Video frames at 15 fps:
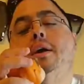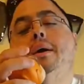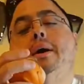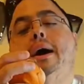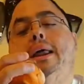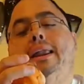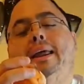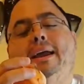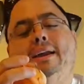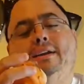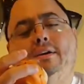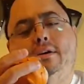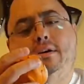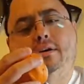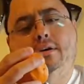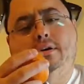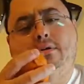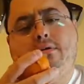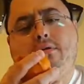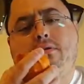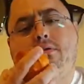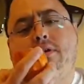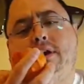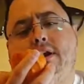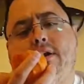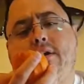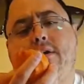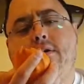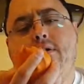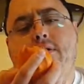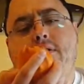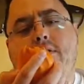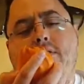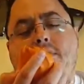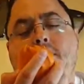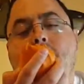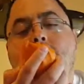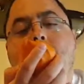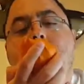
I like her. Look at her.